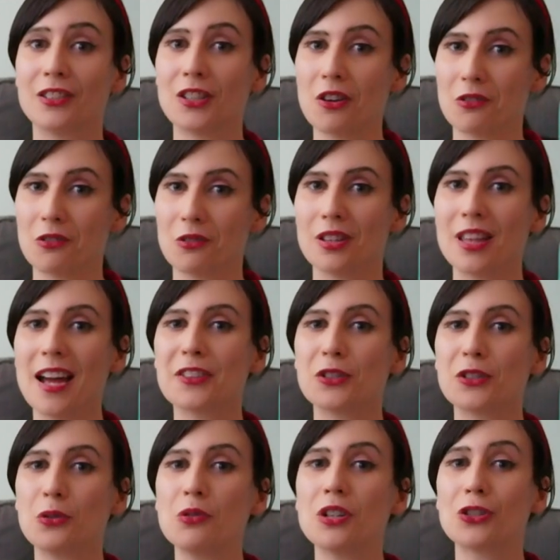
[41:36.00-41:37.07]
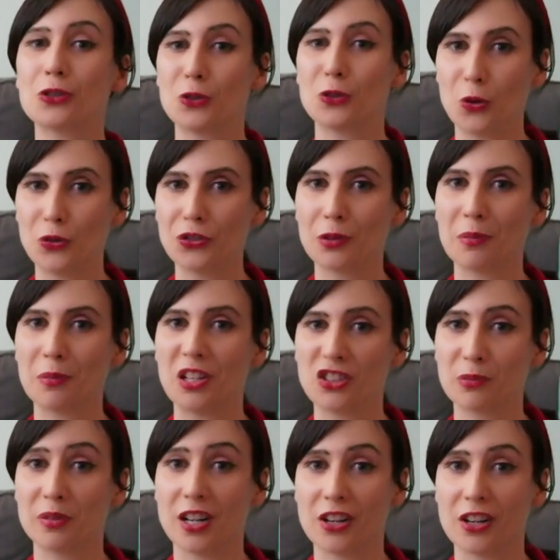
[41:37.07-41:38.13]
So that's who controls the means
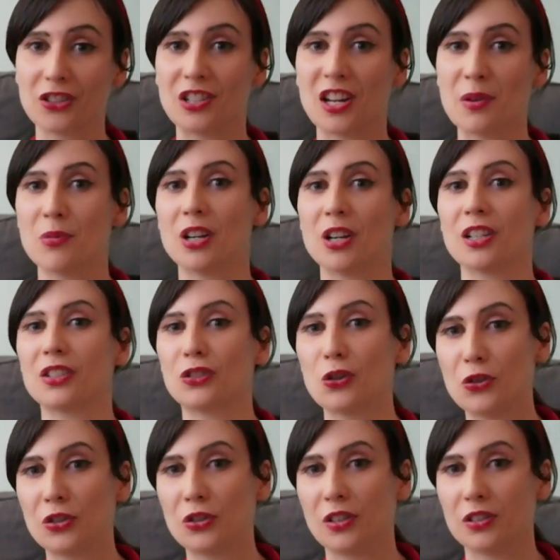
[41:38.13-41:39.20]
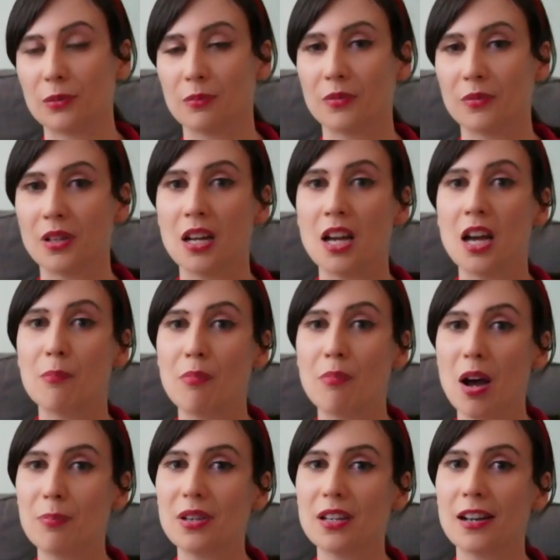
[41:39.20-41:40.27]
of production in market socialism.
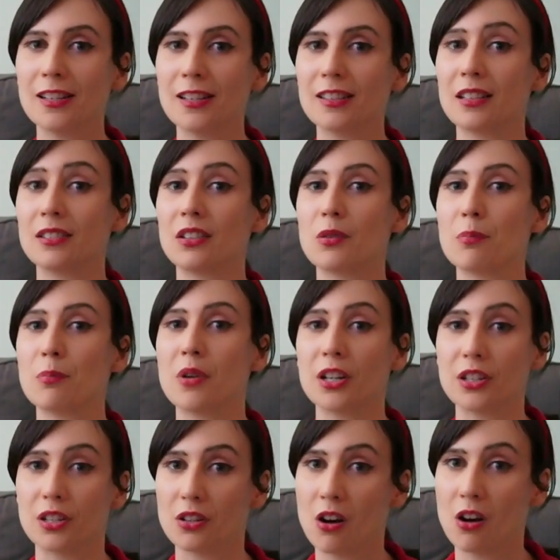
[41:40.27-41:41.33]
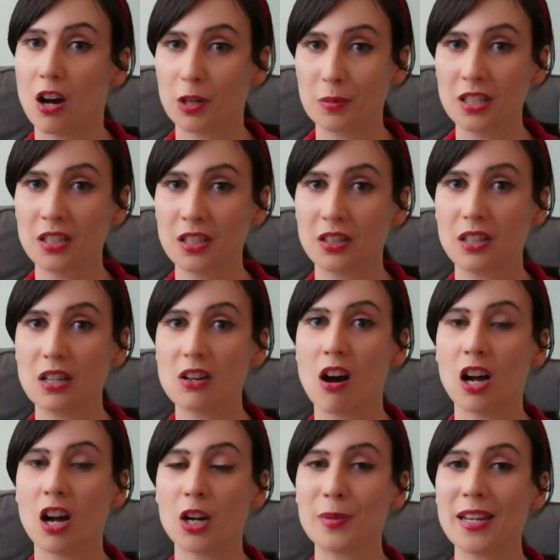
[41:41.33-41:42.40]
But because this is a market economy, the
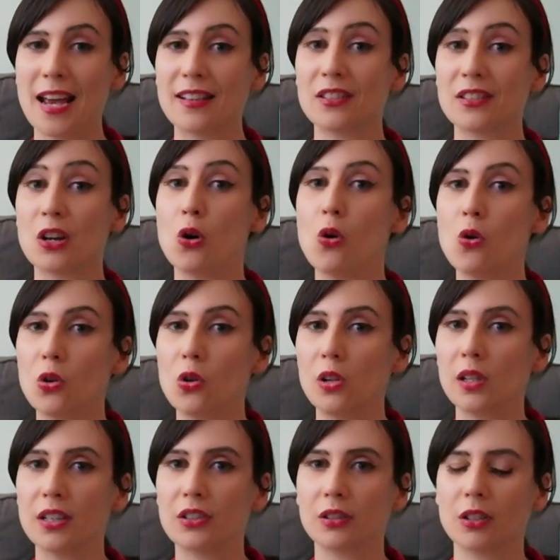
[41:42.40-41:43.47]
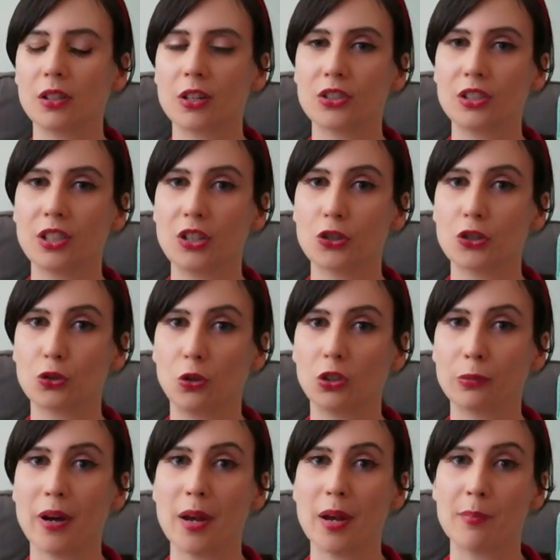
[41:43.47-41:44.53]
economy as a whole is largely
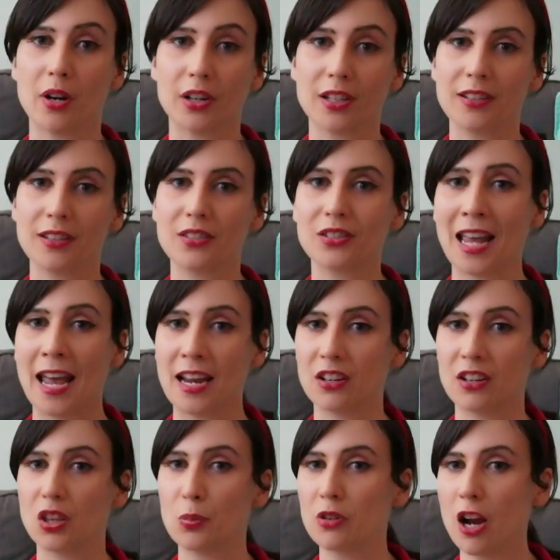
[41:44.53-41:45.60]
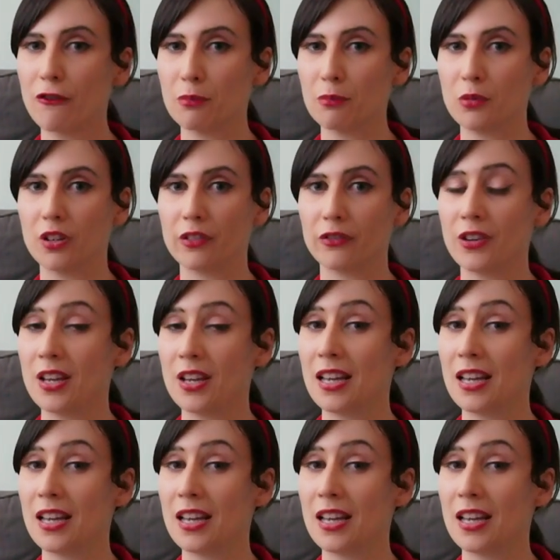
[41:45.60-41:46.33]
controlled by markets and the profit motive,